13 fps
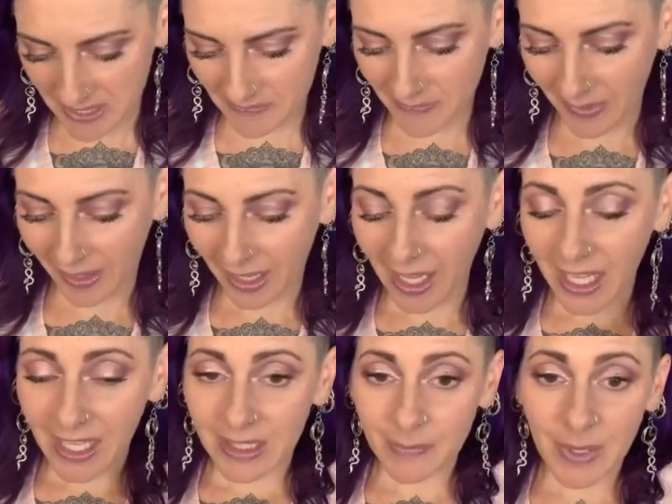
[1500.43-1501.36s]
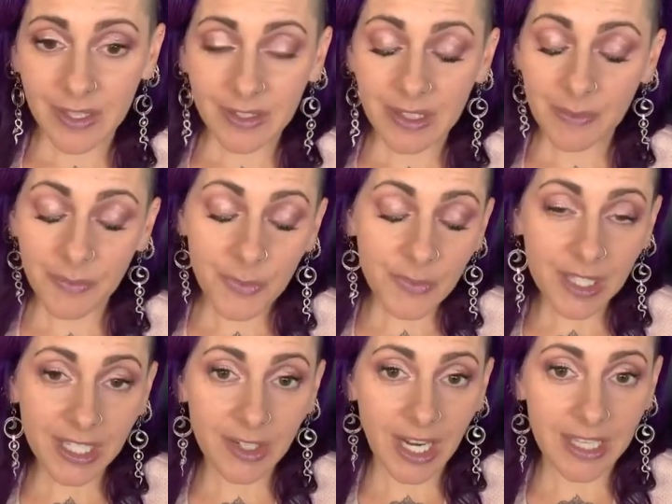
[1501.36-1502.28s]
but the big, the
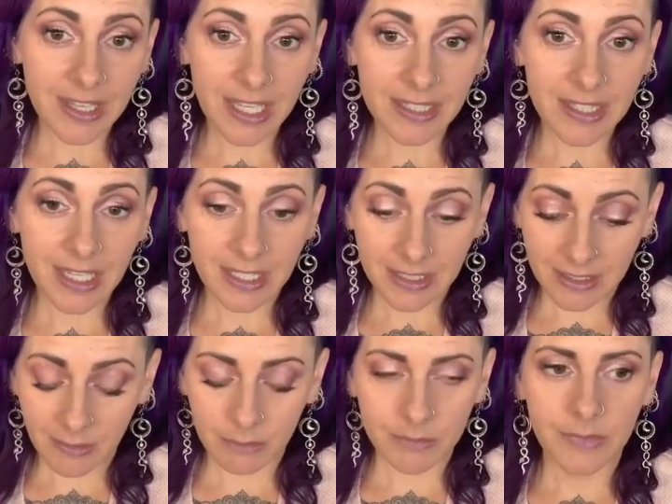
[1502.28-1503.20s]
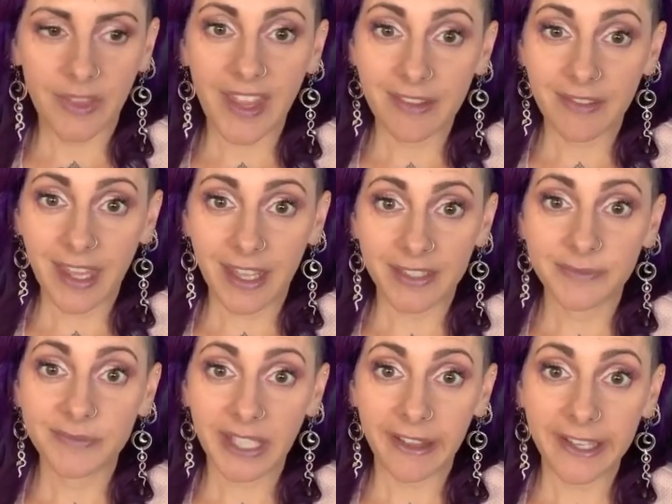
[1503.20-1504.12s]
really great thing, thing, thing, thing,
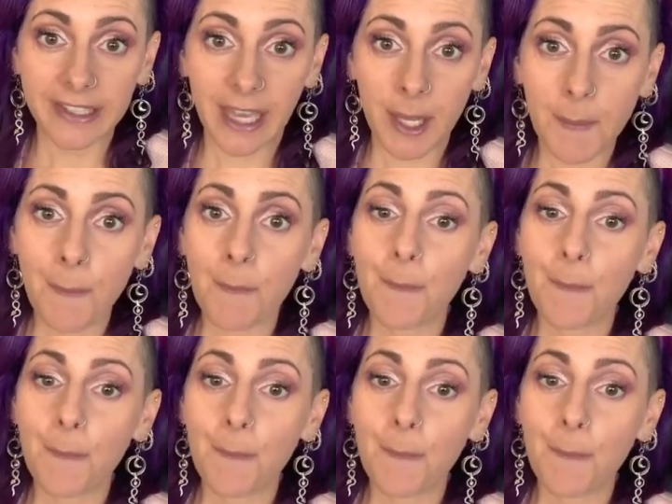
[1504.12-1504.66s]
you like that?